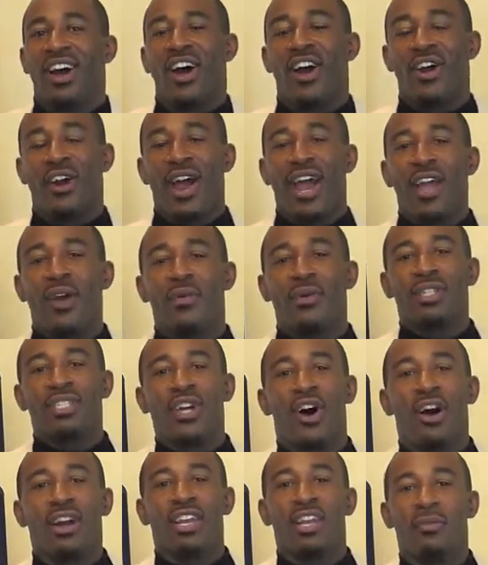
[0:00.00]
All right, we're
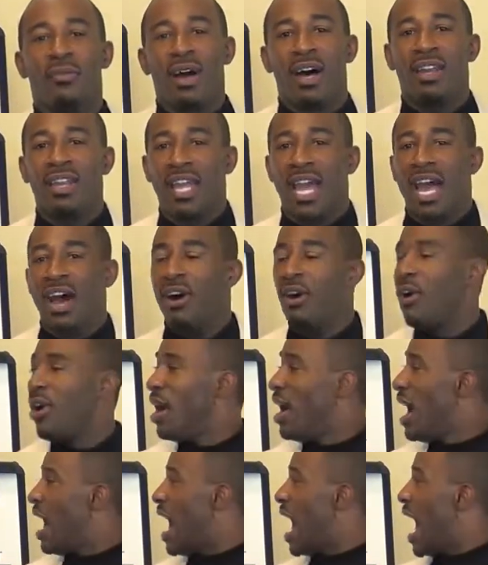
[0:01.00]
talking about
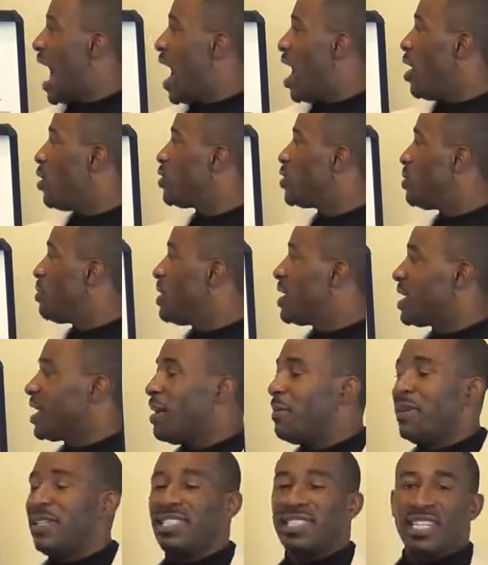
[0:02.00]
now how to
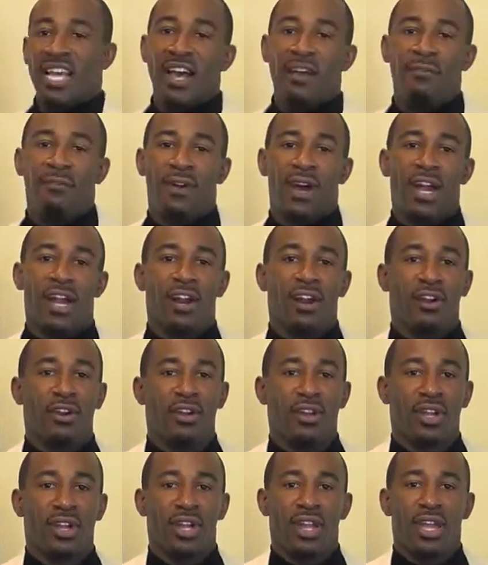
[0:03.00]
become a Sapphire.